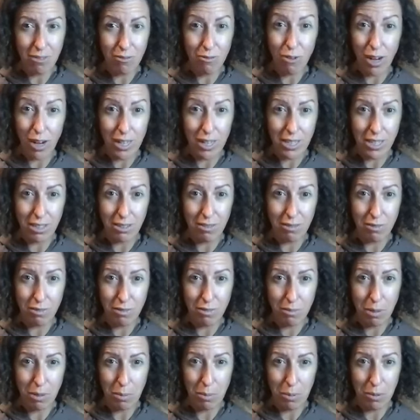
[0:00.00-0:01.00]
rights of
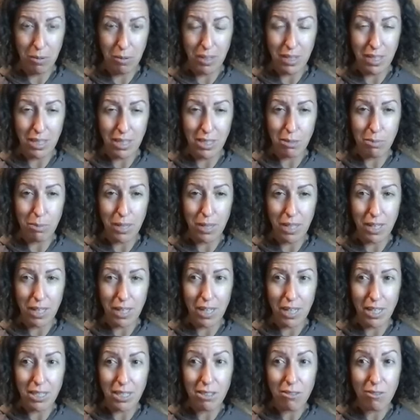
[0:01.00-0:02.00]
people with
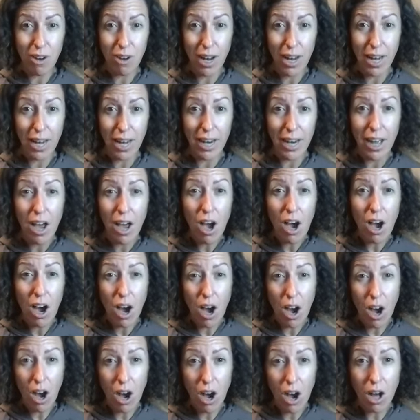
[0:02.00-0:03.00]
disabilities, right?
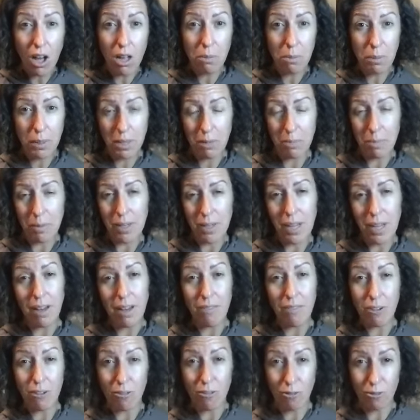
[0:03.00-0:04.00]
All people
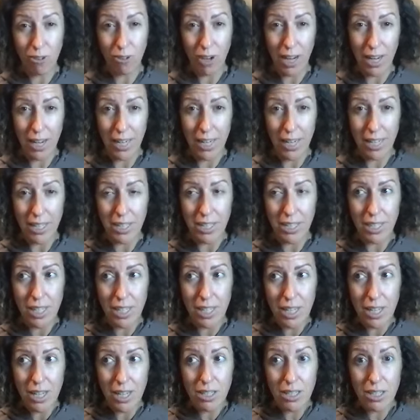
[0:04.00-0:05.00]
have a right
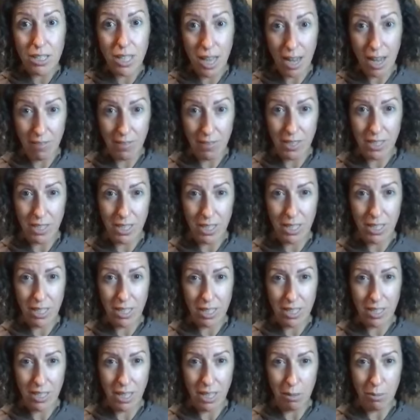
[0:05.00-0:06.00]
to have a seat at
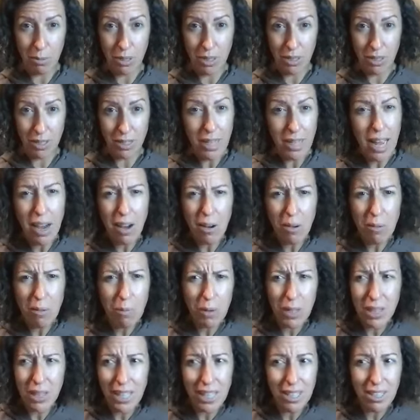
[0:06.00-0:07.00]
the table. Now,
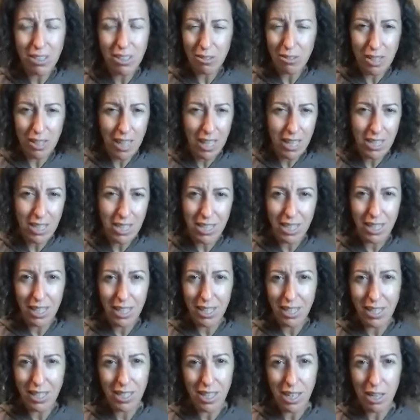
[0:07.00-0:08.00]
what they do with that seat
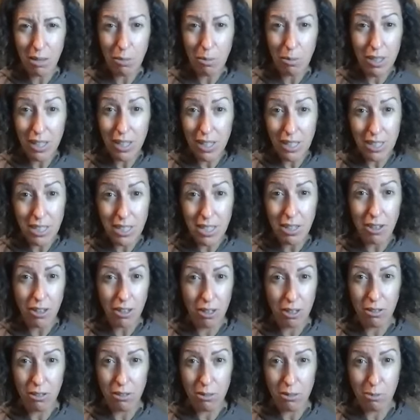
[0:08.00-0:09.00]
at the table is their
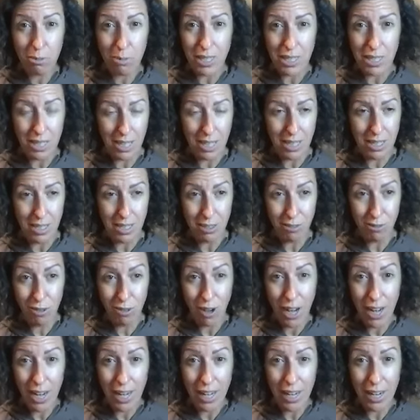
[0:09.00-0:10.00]
own business,
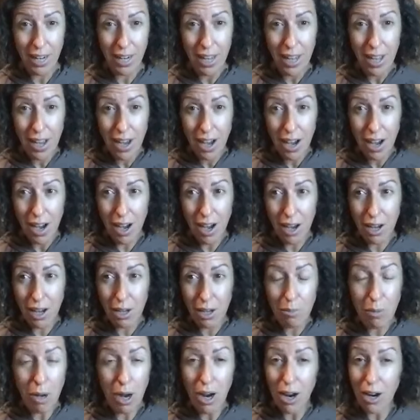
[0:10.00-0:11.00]
right?
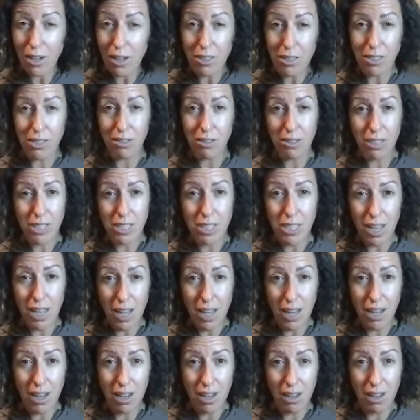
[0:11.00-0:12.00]
Our students
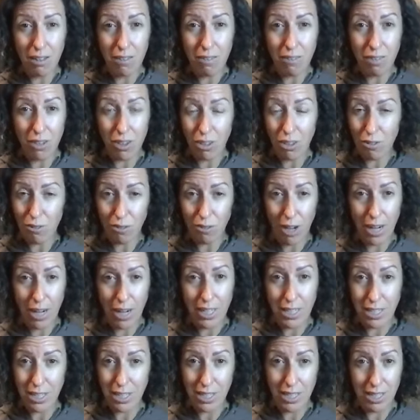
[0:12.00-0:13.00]
have the
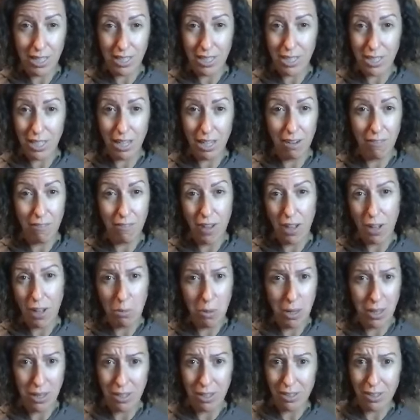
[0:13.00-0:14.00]
right to succeed and fail,
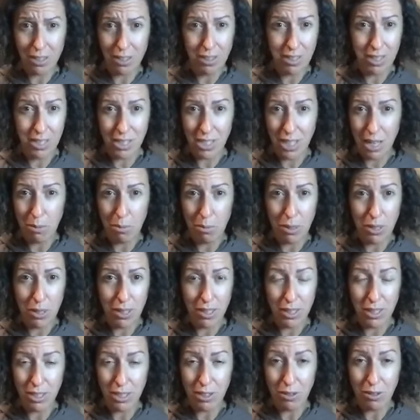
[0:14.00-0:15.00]
whether they're
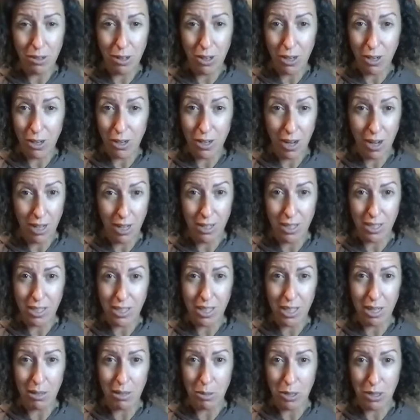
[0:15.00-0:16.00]
disabled or
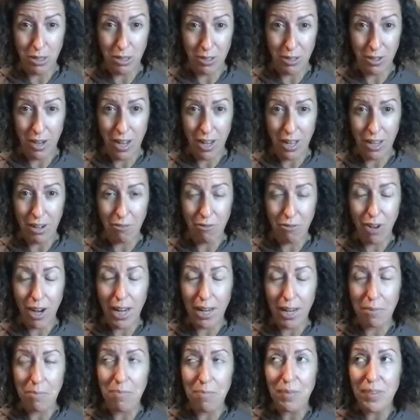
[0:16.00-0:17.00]
non-disabled or not,
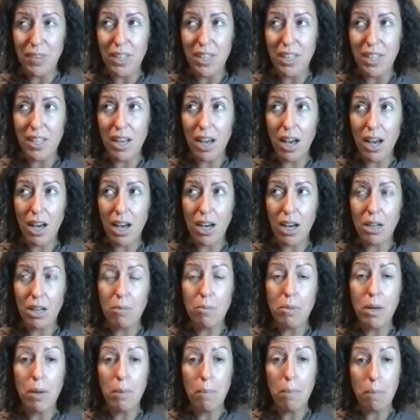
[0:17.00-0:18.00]
right?
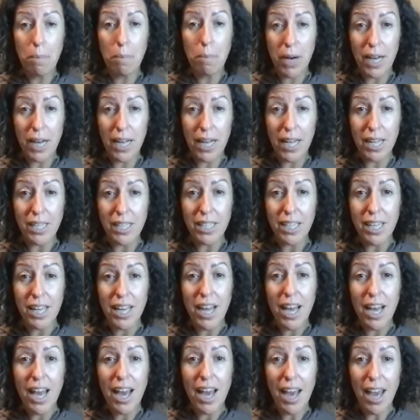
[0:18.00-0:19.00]
But
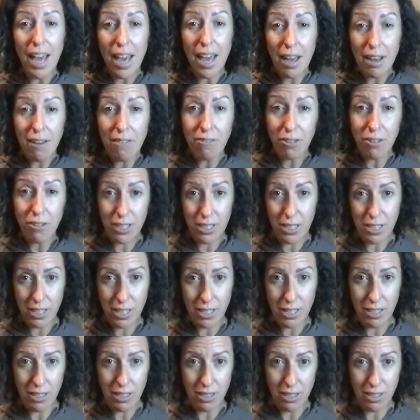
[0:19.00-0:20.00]
every
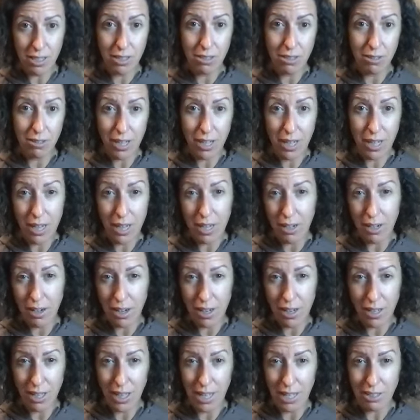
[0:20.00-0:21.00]
single student in
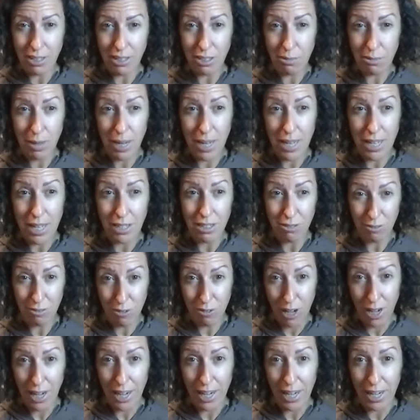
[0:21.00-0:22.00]
our classroom has a
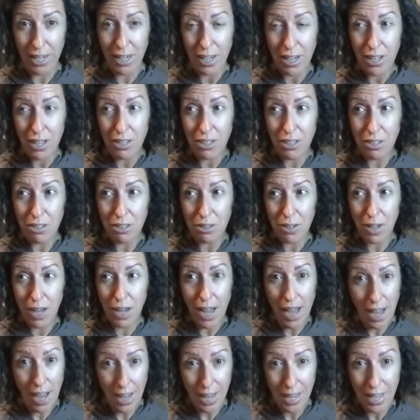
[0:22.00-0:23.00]
right to
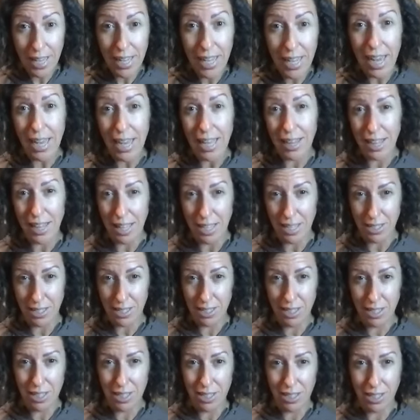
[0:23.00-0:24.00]
get that
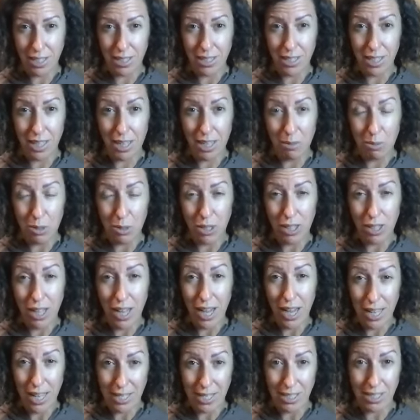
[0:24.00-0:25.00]
seat at the table
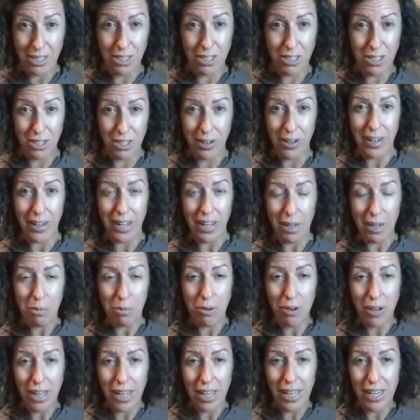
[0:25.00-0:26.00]
as a starting
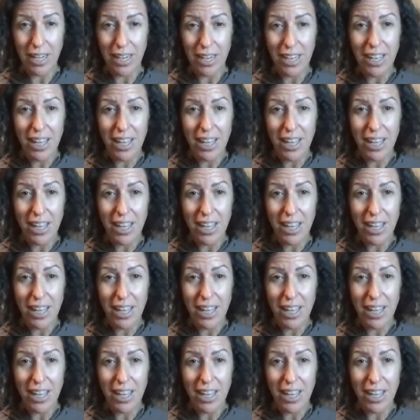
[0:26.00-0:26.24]
point.